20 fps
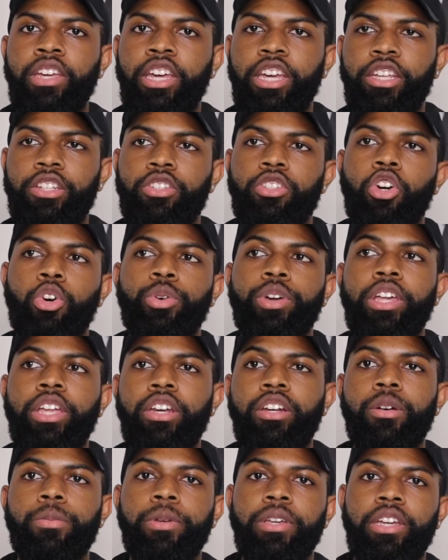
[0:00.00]
And so he
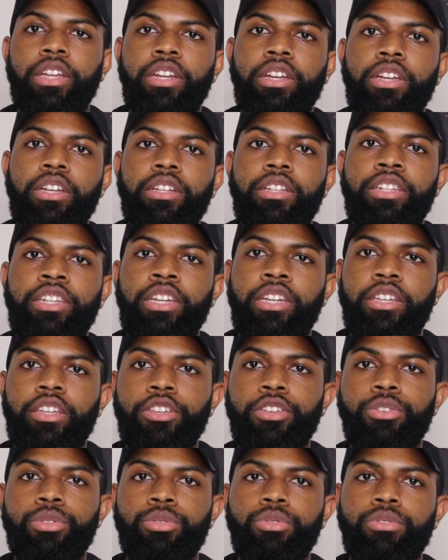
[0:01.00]
ended up getting
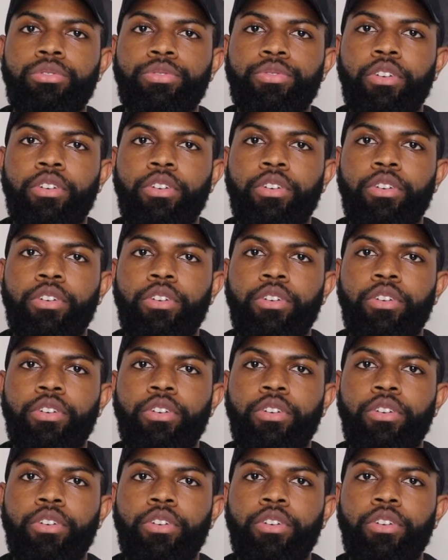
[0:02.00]
DQ'd